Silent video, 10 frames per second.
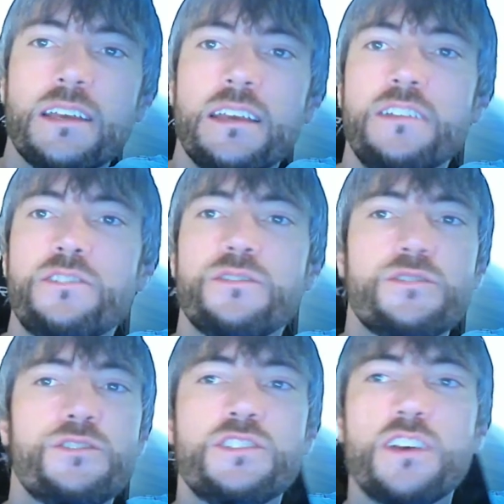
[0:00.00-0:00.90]

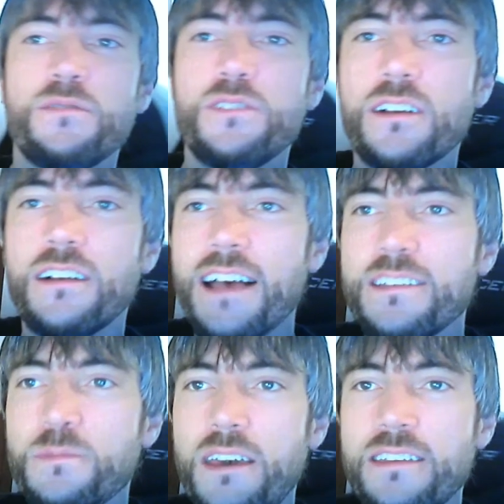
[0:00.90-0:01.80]
introduce yourself to your
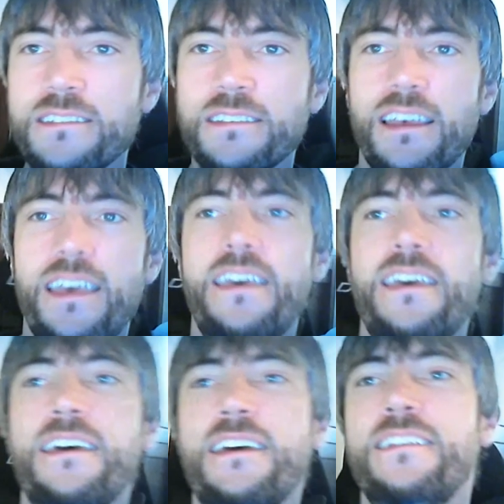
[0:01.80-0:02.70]
classmates,
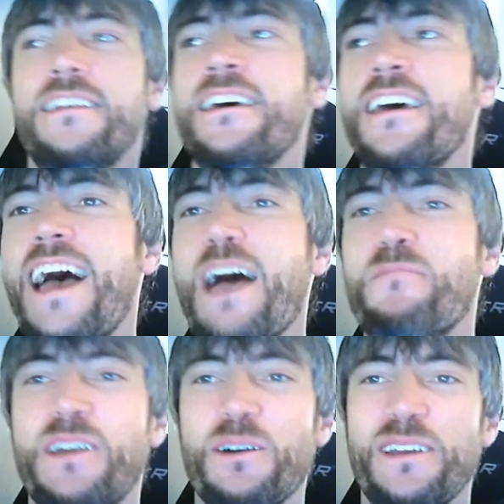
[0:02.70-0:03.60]
and
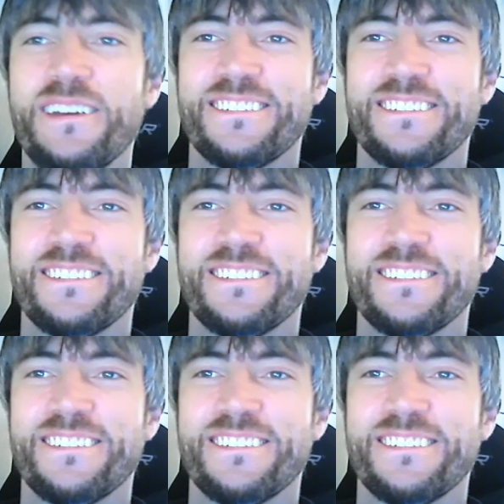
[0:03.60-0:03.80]
happy coding!